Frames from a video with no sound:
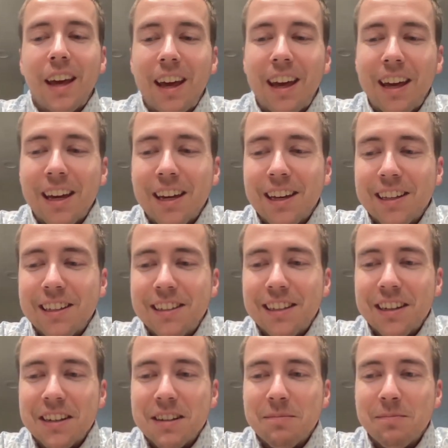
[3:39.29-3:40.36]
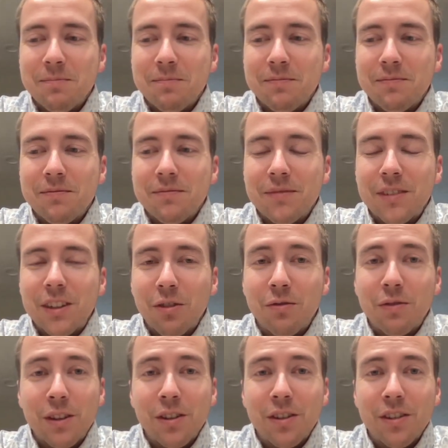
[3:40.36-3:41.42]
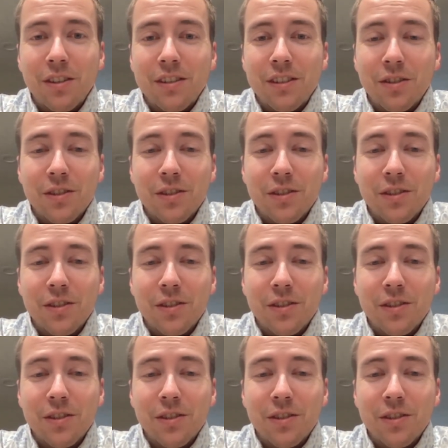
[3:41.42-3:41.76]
and you'll